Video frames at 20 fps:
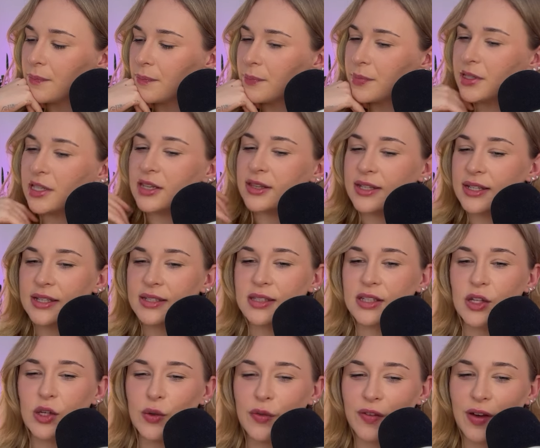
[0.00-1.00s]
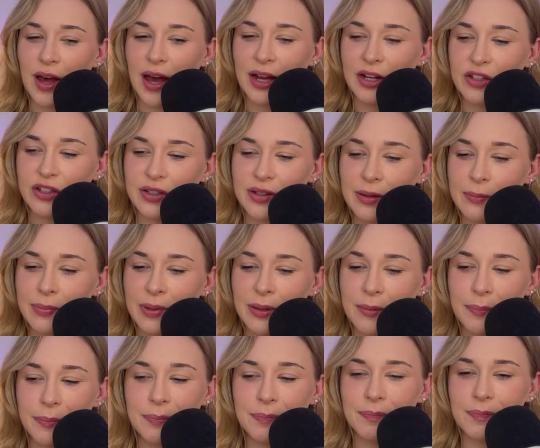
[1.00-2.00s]
but the things that you've actually
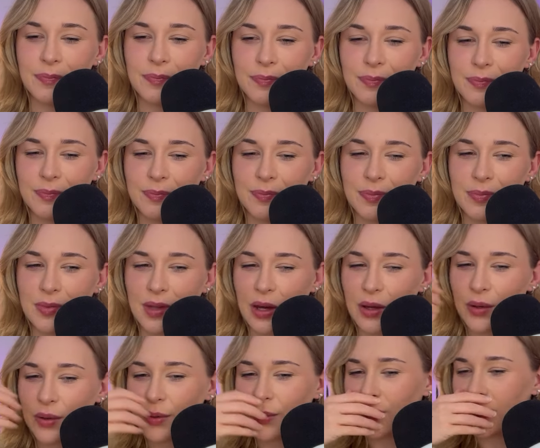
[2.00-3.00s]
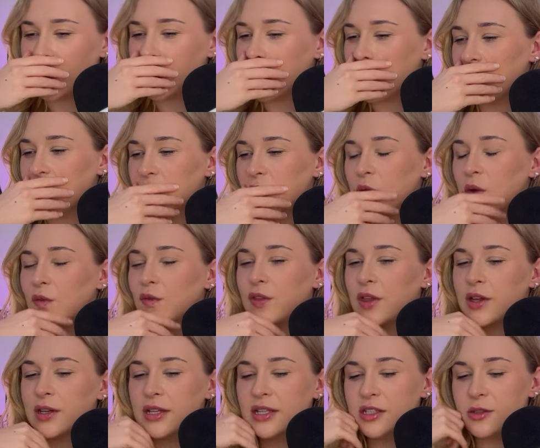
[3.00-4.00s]
been, I don't know if
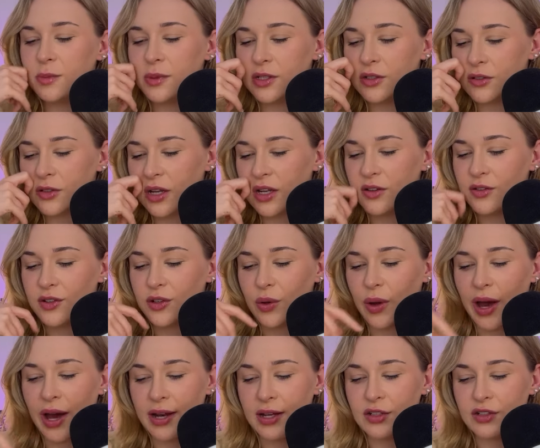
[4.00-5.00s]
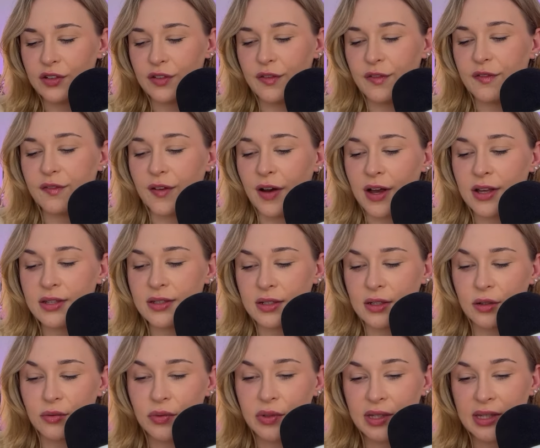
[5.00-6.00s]
there needs to be a change in your energy first and
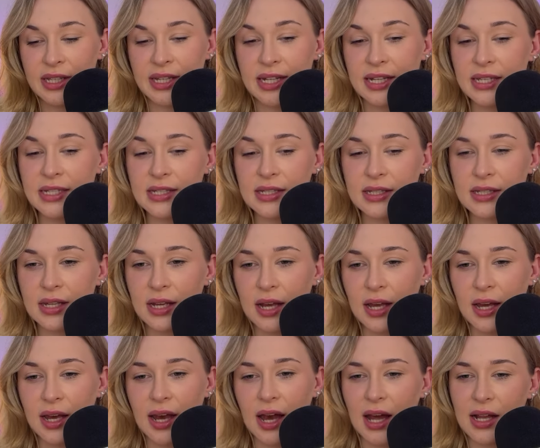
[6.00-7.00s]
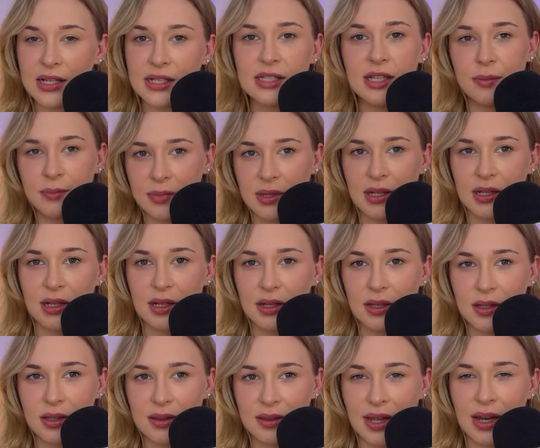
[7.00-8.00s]
a release and something
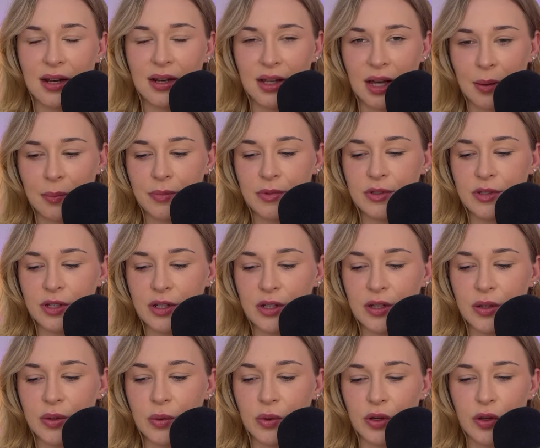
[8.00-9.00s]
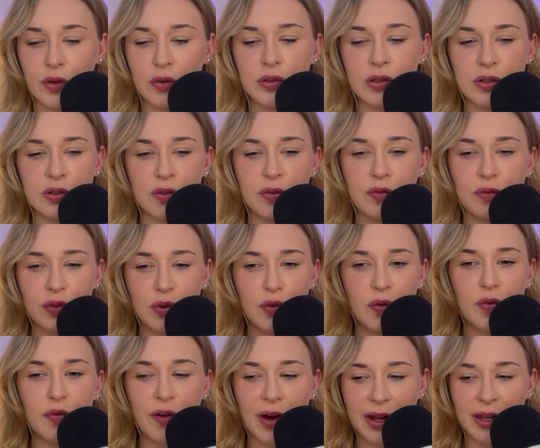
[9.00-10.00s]
then comes to you, or you
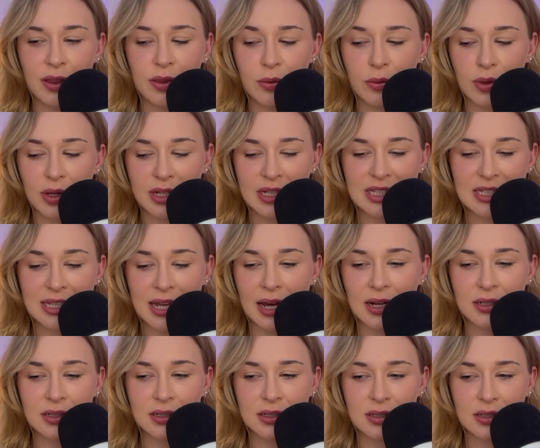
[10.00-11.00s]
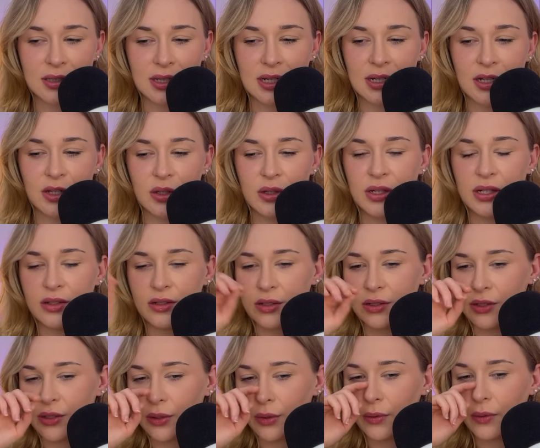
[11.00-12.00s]
find the exact thing that you need to
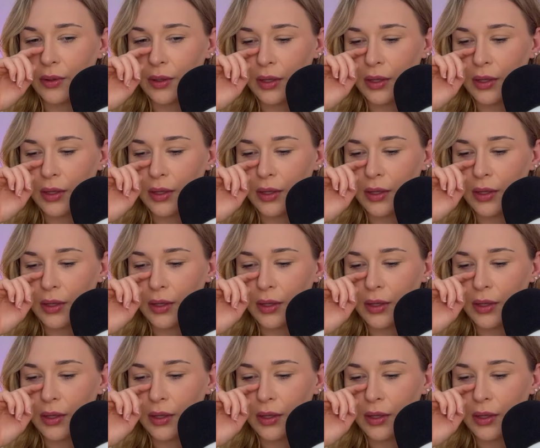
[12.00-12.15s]
do.